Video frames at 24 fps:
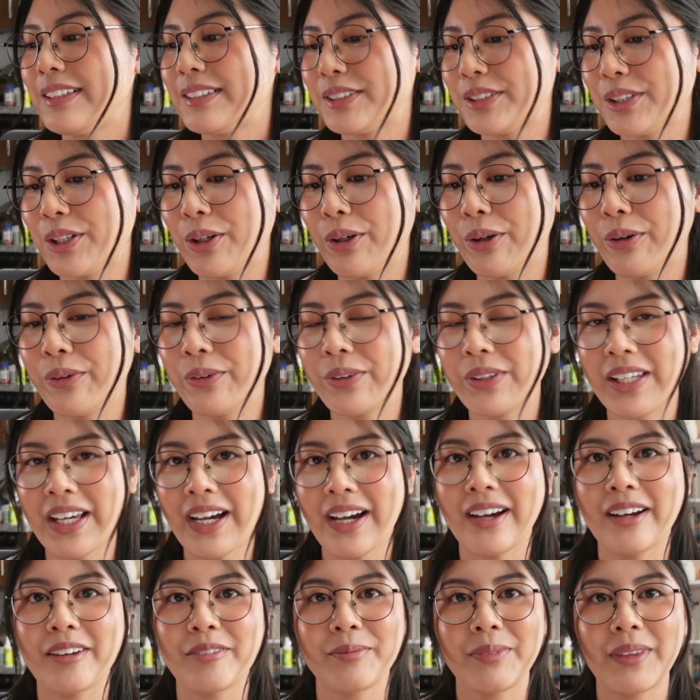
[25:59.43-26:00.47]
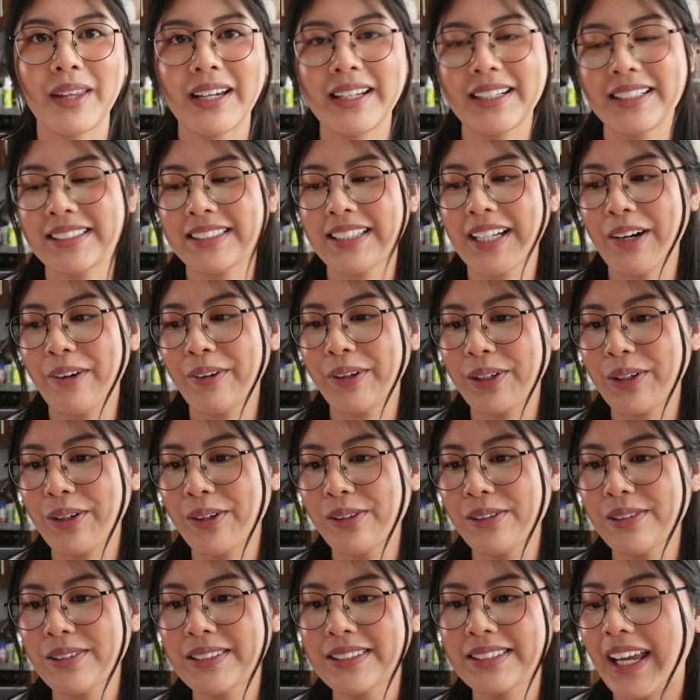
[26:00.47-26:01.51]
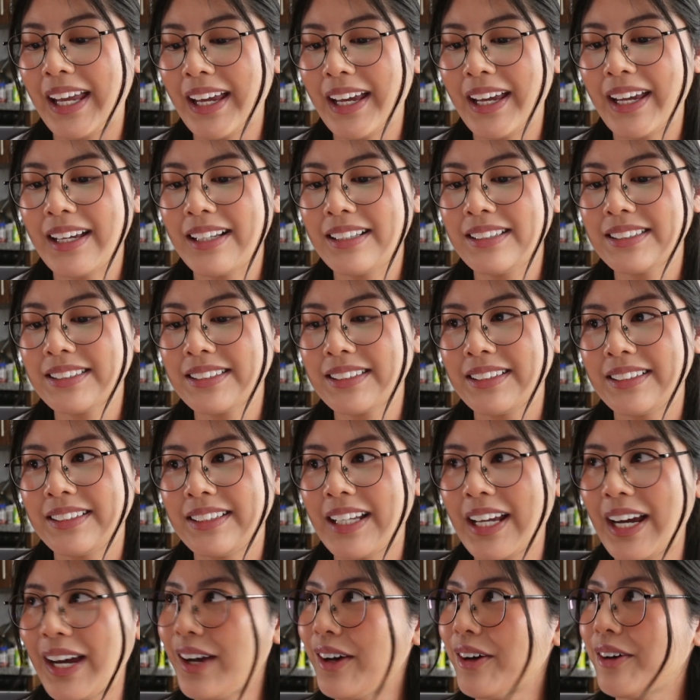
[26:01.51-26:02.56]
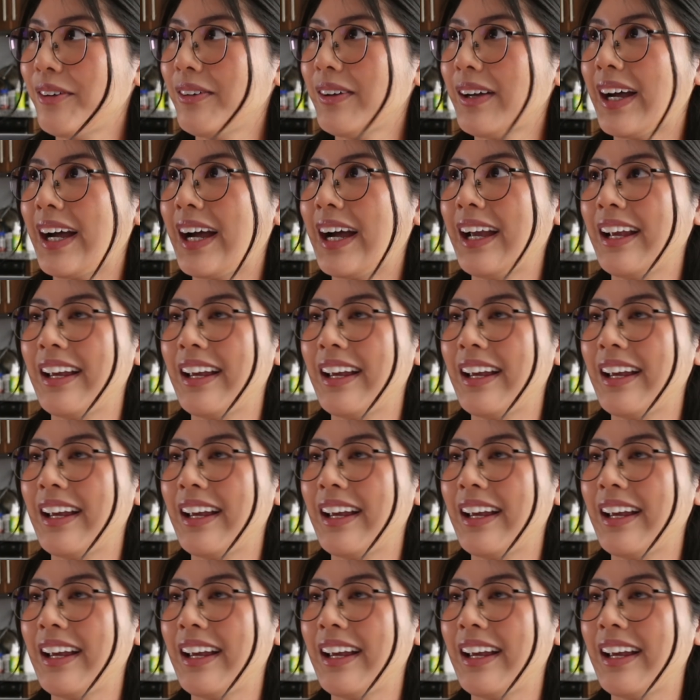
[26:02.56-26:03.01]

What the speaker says: So yeah, that is how it goes. And now I